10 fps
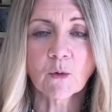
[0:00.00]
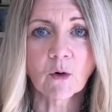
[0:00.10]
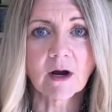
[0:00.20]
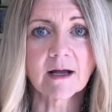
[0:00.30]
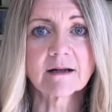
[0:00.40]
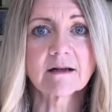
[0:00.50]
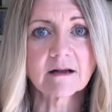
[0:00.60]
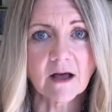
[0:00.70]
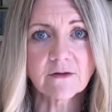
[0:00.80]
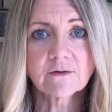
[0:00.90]
or
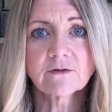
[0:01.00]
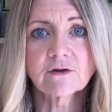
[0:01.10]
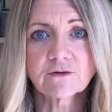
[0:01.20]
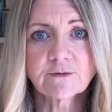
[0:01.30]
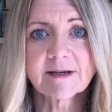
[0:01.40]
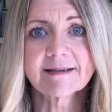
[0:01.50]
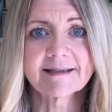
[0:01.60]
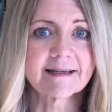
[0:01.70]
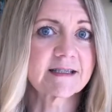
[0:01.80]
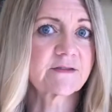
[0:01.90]
another
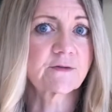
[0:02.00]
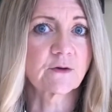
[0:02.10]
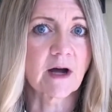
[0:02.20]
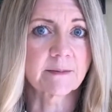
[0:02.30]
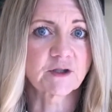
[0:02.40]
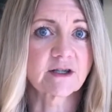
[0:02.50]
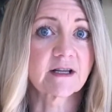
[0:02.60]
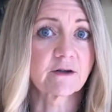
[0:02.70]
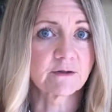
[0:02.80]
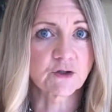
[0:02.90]
nutrient-dense food option that
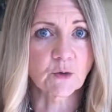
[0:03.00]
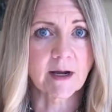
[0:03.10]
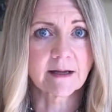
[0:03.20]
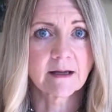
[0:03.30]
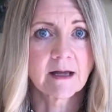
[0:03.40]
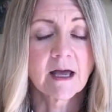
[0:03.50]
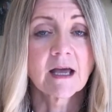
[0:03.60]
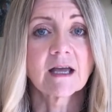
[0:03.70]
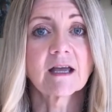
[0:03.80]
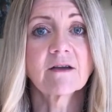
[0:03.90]
you enjoy.
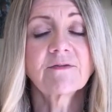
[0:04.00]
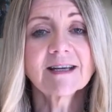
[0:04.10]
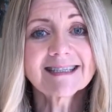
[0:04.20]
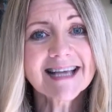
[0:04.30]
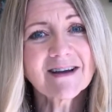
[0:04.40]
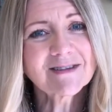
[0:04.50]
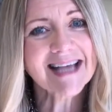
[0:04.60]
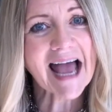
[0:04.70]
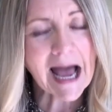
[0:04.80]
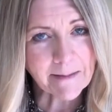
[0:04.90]
If it sounds
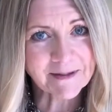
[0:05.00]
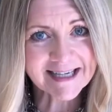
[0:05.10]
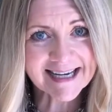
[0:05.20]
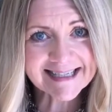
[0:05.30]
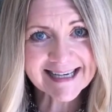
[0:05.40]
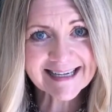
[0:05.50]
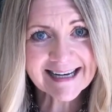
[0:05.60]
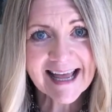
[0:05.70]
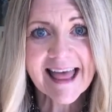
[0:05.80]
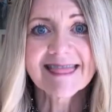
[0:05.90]

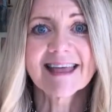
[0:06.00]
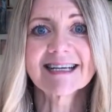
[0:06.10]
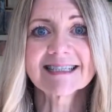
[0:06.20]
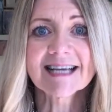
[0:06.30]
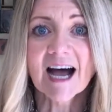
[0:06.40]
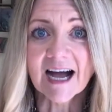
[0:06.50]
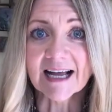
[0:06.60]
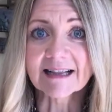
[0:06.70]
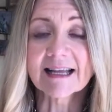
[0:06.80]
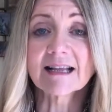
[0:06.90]
appetizing, then it's
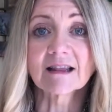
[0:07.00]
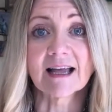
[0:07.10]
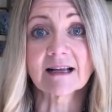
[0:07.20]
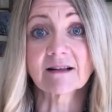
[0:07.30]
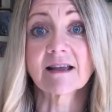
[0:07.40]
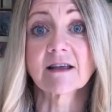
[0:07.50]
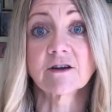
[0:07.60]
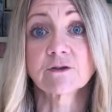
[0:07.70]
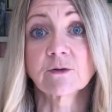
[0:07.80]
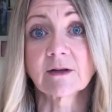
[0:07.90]
highly likely that
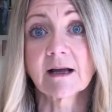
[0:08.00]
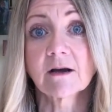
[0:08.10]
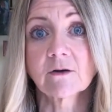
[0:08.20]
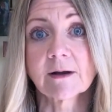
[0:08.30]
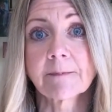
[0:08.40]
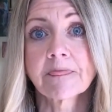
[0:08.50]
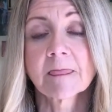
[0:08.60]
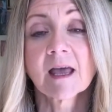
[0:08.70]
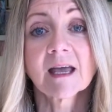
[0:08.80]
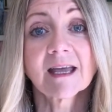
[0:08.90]
you're truly hungry.
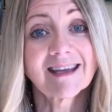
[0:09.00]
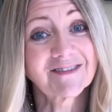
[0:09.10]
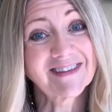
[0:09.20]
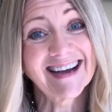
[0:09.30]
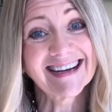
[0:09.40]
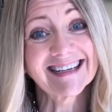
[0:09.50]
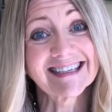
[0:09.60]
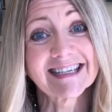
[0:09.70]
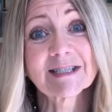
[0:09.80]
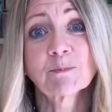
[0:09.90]
If not,
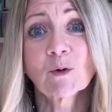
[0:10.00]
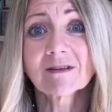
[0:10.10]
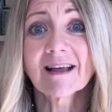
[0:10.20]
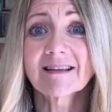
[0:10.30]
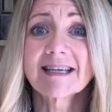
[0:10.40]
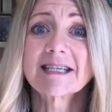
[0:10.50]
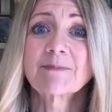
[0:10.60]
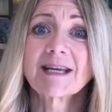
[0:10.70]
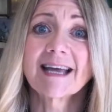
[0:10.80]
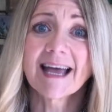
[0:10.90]
it's more likely to
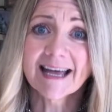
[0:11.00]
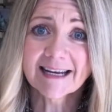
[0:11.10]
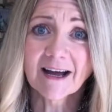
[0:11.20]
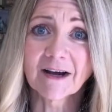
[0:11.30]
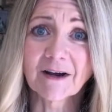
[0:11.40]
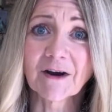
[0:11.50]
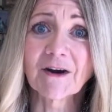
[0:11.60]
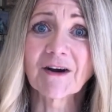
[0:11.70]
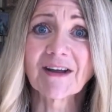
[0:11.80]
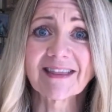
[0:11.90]
be head
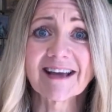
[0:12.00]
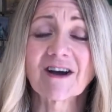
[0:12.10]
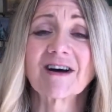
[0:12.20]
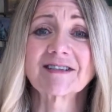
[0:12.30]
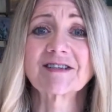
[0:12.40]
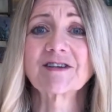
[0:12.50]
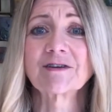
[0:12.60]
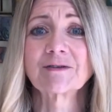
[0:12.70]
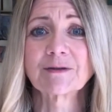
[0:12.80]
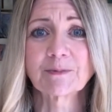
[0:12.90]
hunger that causes
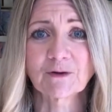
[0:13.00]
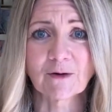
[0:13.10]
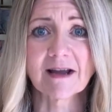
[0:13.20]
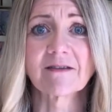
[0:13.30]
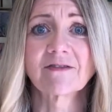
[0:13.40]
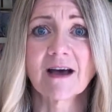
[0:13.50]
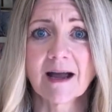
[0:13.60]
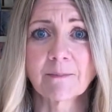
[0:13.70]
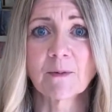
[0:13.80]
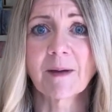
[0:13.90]
you to crave the
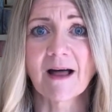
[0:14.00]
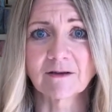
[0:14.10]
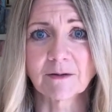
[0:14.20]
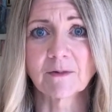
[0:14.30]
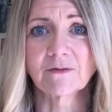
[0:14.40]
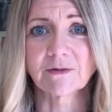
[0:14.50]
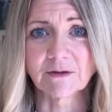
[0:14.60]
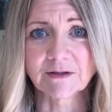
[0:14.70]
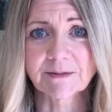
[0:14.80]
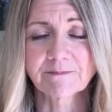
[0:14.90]
hyperpalatable foods.